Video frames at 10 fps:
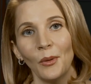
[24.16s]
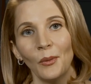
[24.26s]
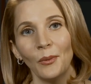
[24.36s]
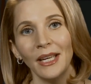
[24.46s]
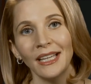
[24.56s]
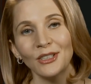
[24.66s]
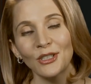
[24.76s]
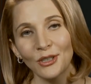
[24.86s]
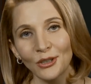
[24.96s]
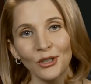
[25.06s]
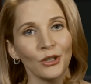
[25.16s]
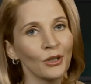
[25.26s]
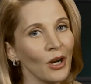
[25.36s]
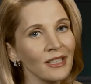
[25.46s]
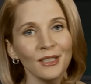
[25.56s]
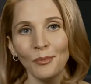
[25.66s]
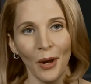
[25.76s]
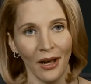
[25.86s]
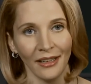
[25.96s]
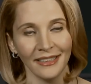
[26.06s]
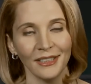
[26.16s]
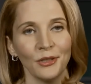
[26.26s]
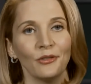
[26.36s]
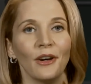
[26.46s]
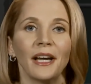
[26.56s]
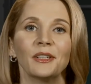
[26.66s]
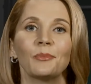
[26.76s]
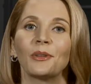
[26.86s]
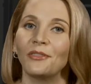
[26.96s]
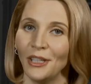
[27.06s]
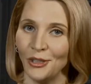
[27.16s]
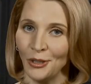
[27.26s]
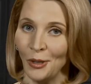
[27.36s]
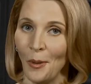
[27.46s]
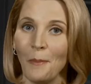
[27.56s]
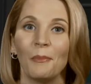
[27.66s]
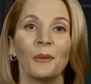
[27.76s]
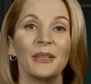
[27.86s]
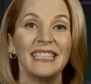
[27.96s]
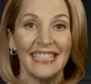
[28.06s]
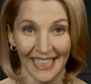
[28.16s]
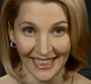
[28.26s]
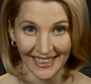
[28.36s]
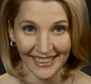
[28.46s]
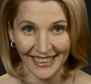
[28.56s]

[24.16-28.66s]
we had to search across the pond to find a professional. But we did.